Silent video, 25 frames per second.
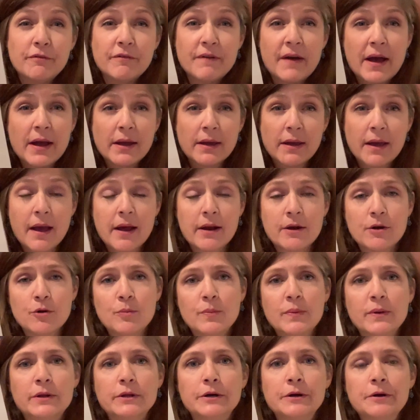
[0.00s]
fat
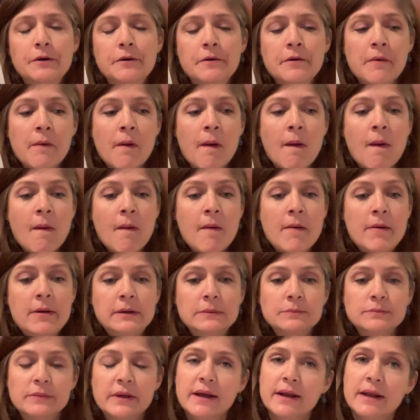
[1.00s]
caterpillar,
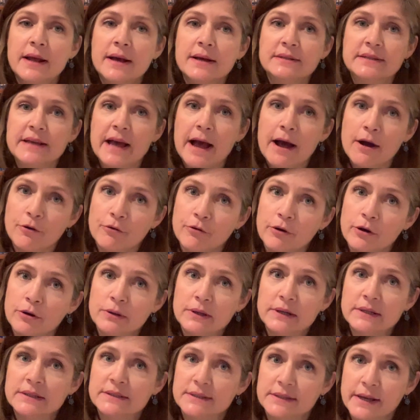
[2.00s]
it has outgrown
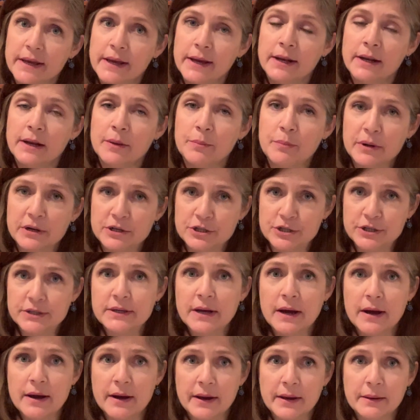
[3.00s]
its skin a bunch of
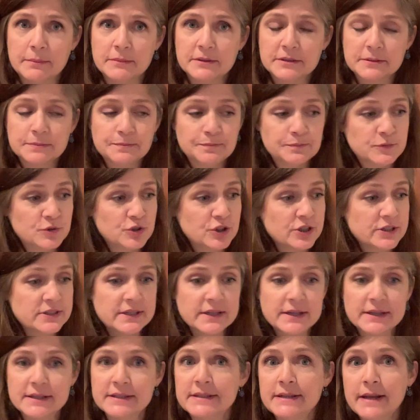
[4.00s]
times, just
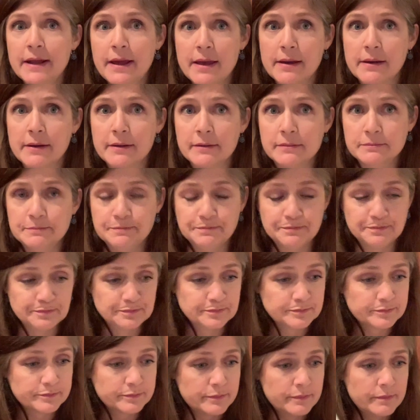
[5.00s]
like a snake.
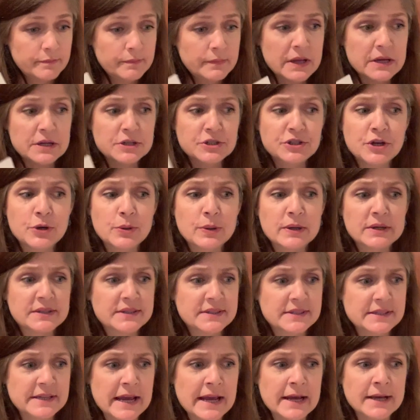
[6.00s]
So a
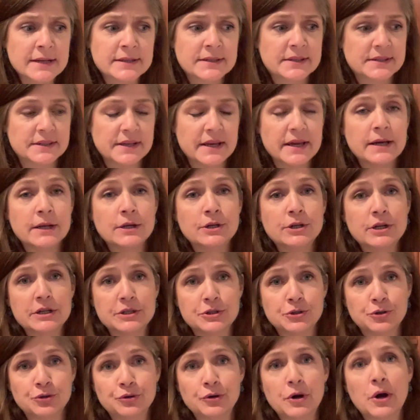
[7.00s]
snake's skin
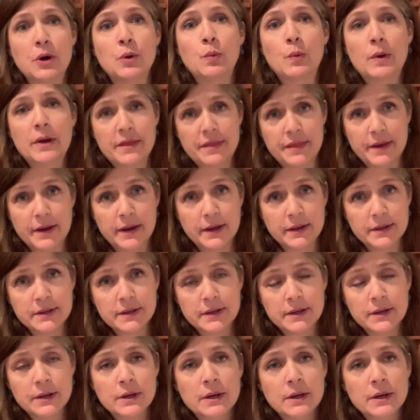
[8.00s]
doesn't grow with it.